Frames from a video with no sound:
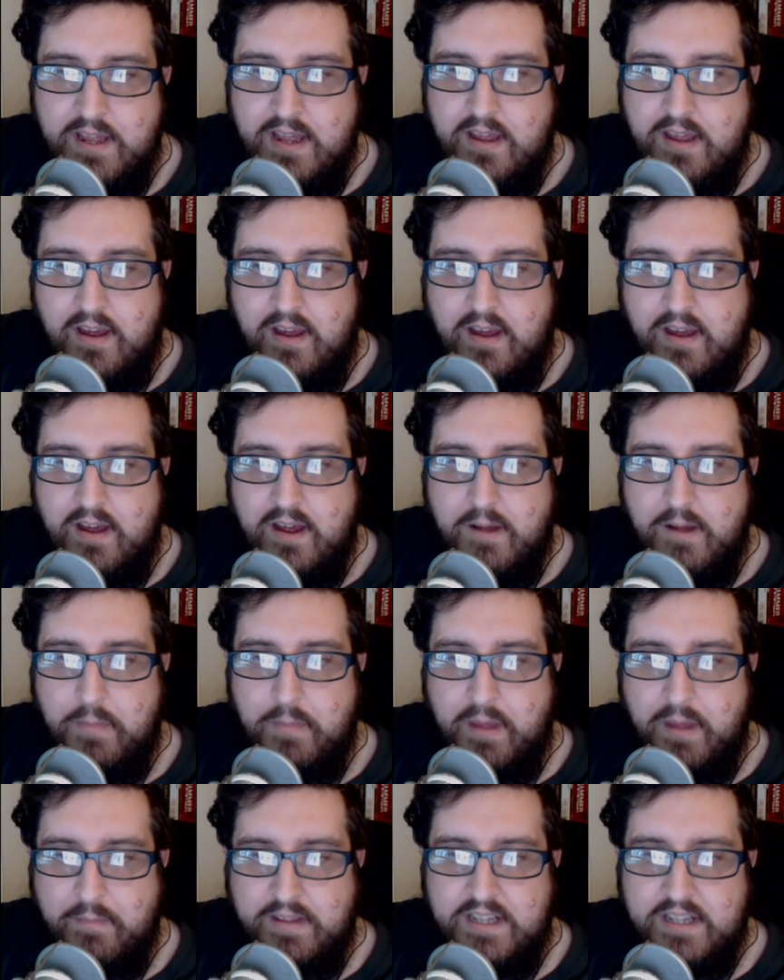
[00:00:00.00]

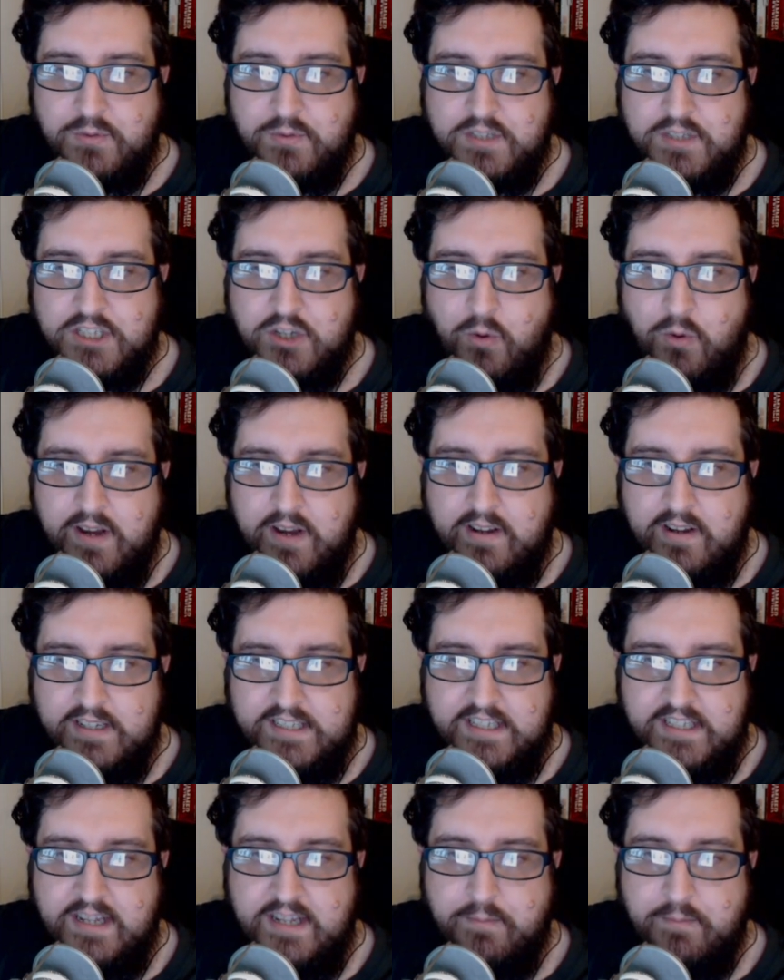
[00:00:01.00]
I mean, this one's quite nice,
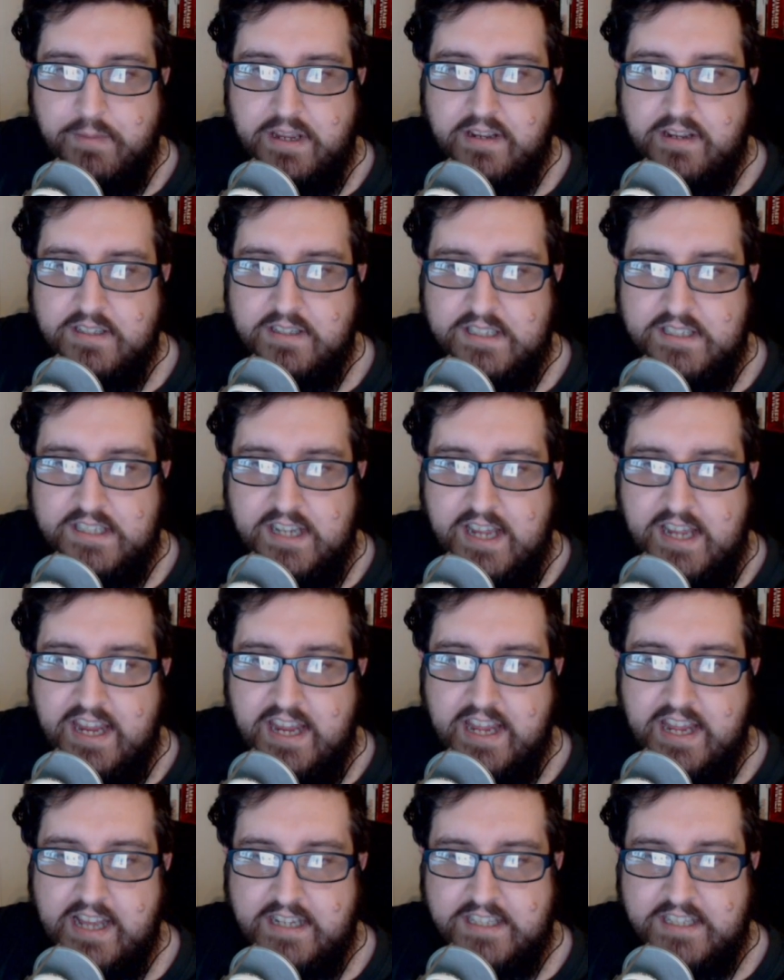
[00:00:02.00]
I think, because it
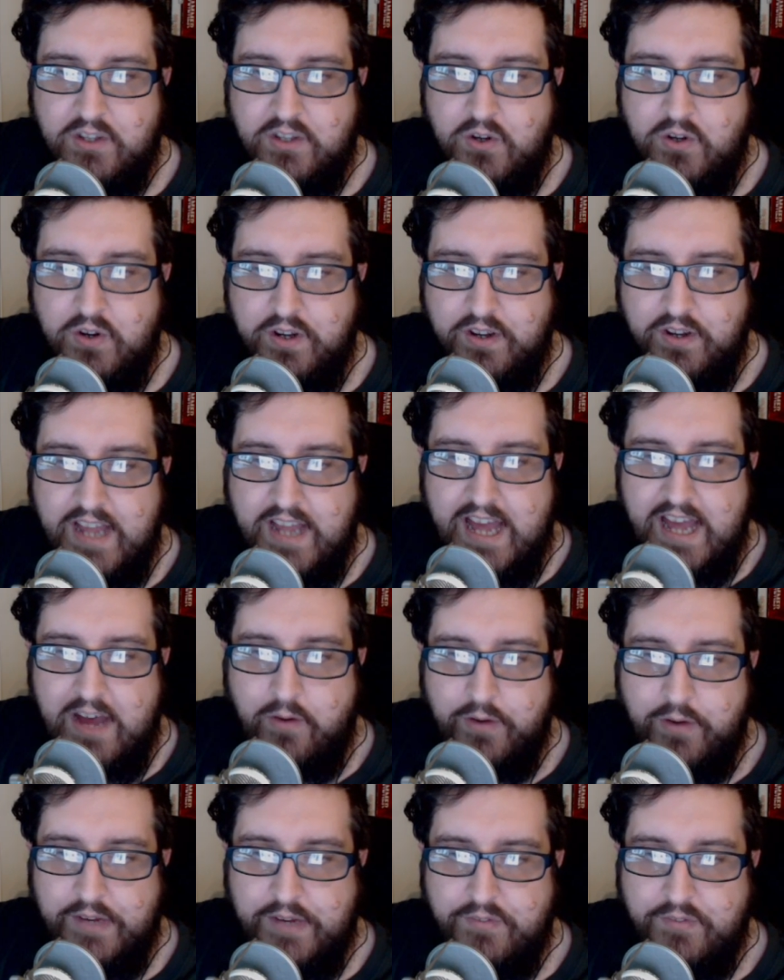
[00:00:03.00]
gets the hood and cowl
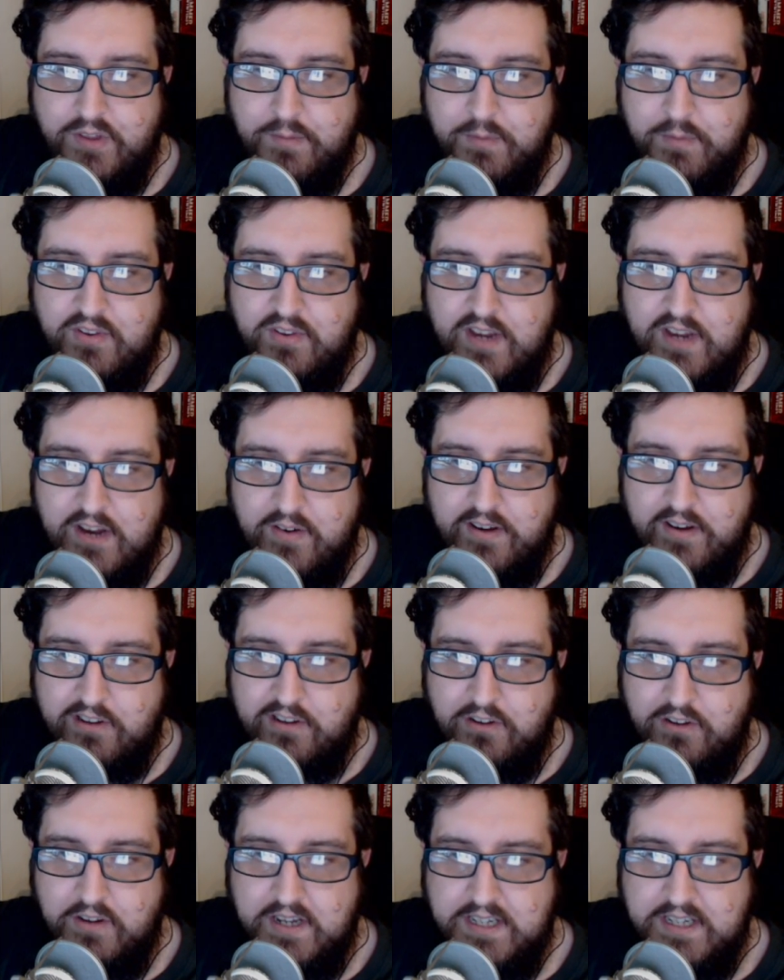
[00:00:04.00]
and gives you the mysterious
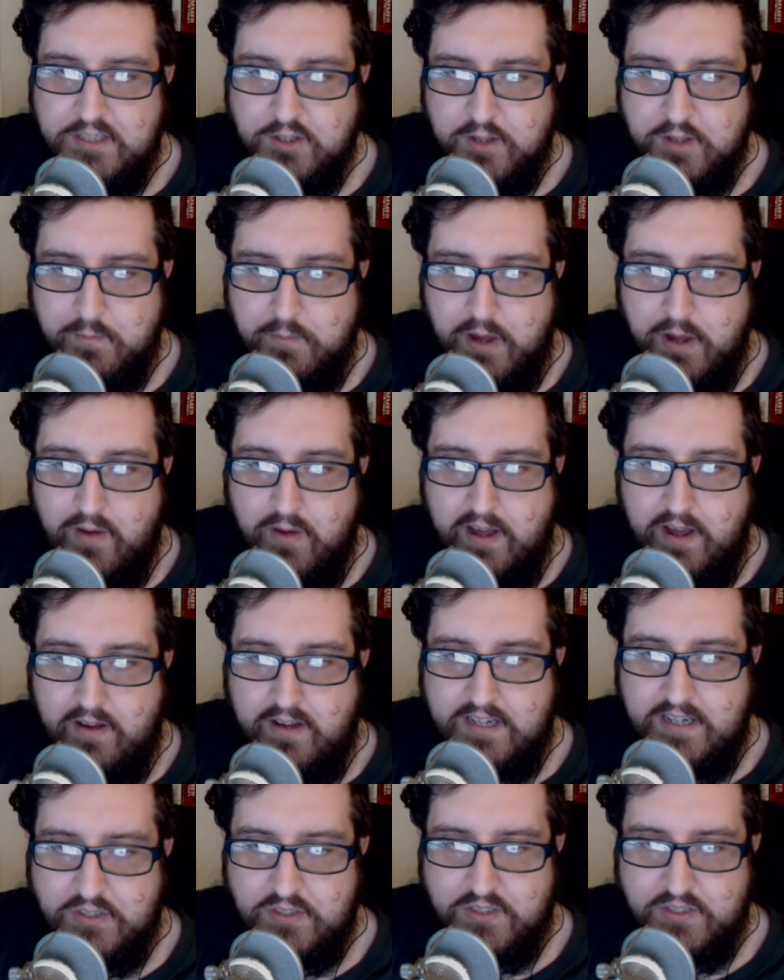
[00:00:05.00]
look, and you've got the bow out
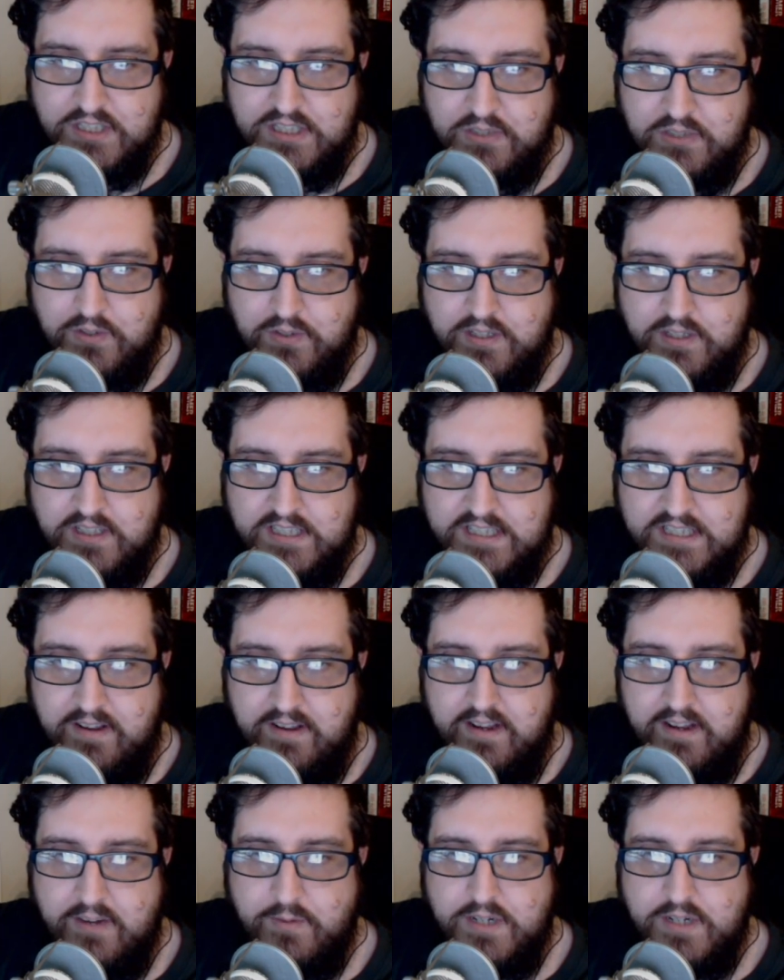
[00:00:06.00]
and you've got the sword to the
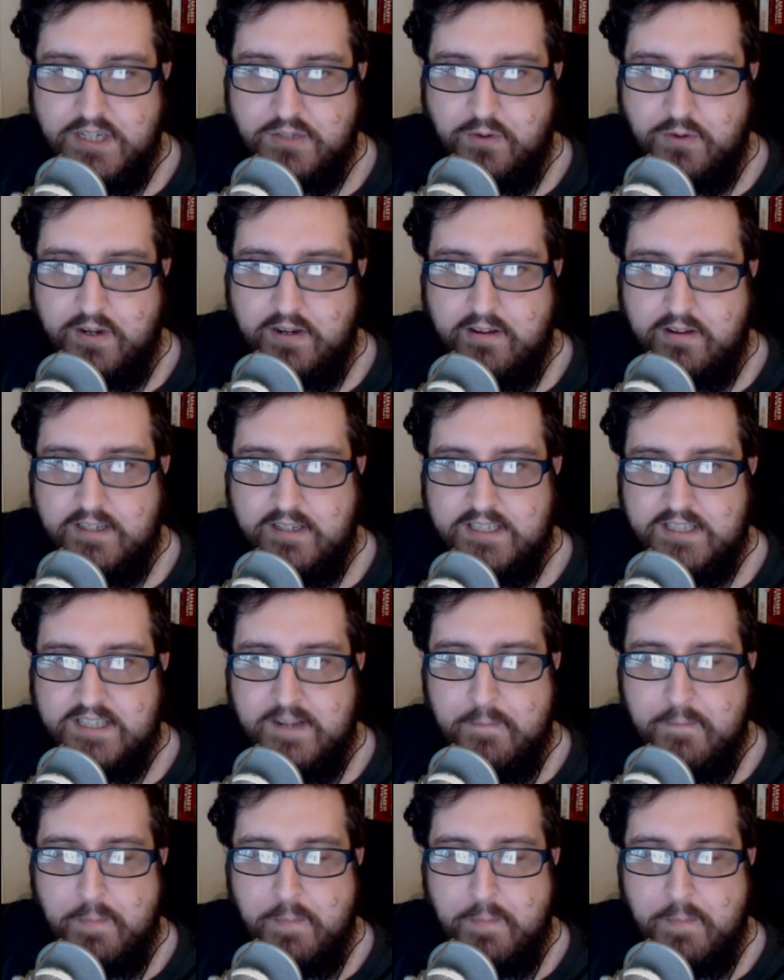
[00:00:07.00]
side, which is quite nice.